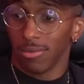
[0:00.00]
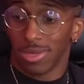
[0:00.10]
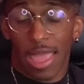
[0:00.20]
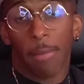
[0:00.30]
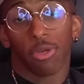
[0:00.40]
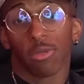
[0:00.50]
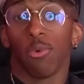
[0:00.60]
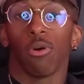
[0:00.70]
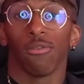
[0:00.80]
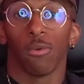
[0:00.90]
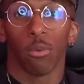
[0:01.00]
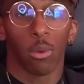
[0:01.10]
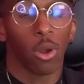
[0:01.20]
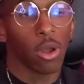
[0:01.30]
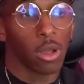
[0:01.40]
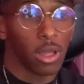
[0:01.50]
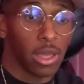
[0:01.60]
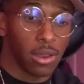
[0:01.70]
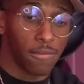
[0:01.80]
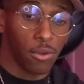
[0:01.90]
established more of what we were
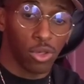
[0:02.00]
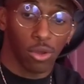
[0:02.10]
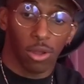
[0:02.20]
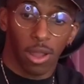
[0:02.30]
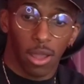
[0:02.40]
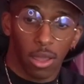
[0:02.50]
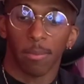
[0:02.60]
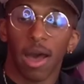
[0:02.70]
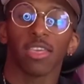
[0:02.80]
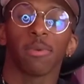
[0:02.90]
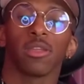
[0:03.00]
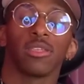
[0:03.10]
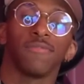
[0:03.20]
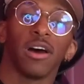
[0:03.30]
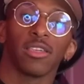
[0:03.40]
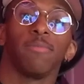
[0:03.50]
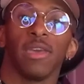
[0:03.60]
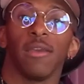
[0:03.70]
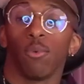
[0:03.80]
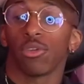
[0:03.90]
in the future, the possibilities of us
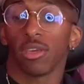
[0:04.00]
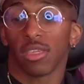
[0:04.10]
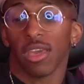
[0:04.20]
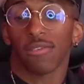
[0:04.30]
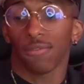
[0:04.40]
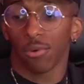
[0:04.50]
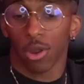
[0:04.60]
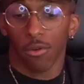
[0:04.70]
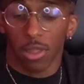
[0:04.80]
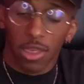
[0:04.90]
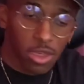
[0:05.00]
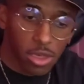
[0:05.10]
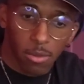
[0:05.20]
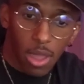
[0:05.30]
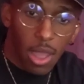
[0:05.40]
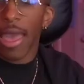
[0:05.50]
being more successful in our relationship,